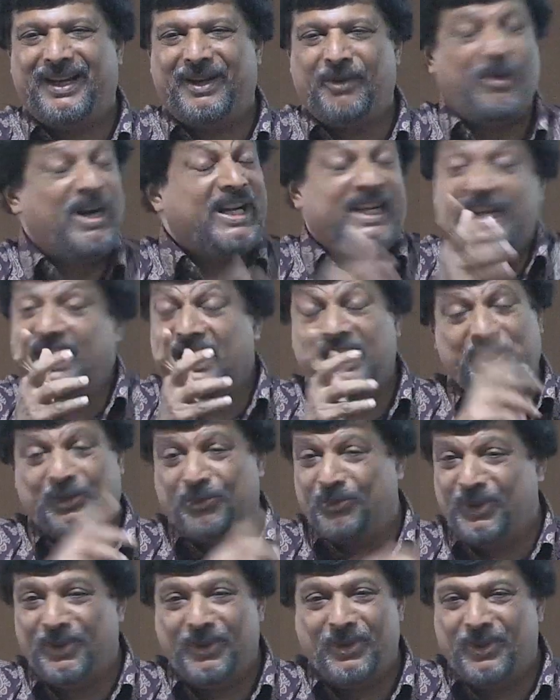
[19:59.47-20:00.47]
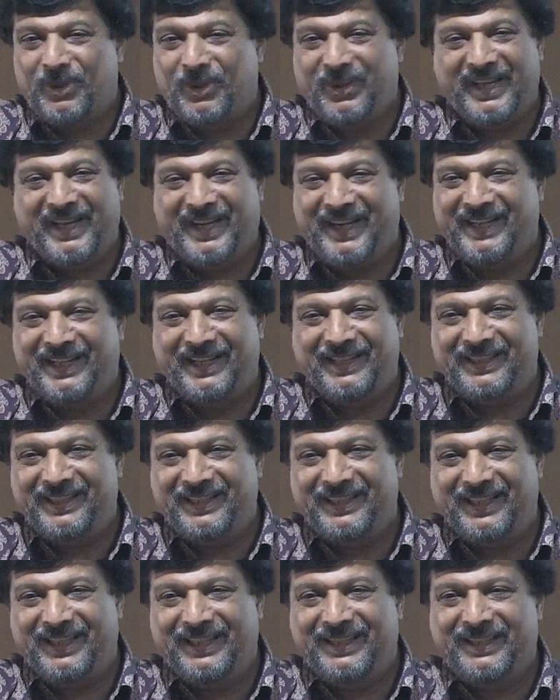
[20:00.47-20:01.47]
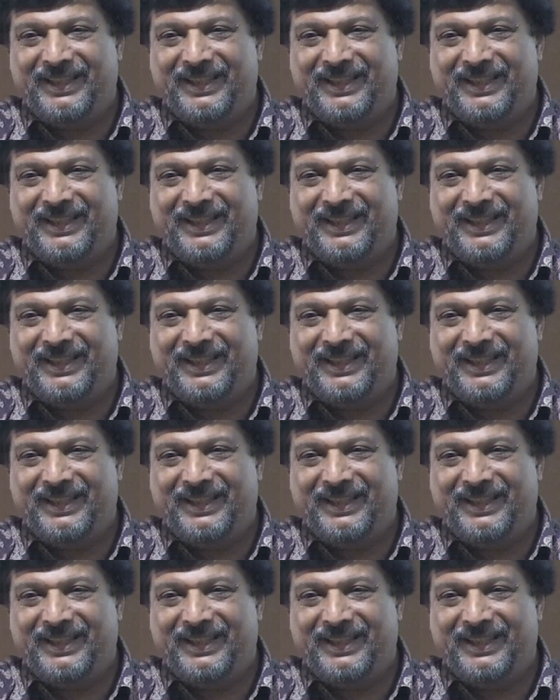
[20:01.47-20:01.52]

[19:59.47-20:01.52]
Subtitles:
what English would do to their identity.